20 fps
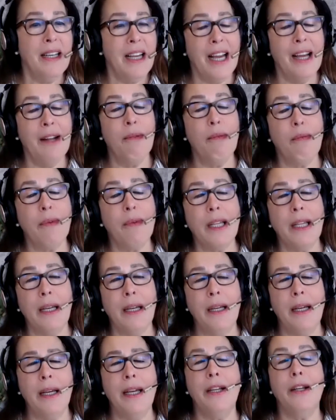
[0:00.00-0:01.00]
and
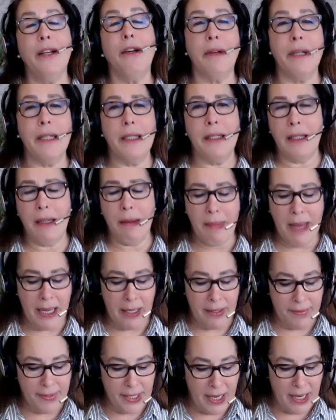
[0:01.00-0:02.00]
really increase the
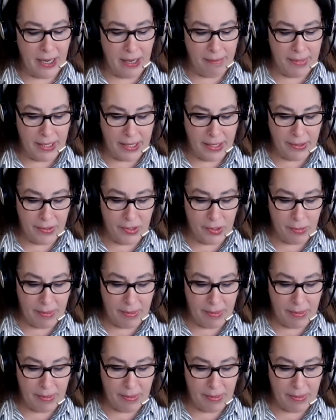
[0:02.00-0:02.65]
amount of time that you're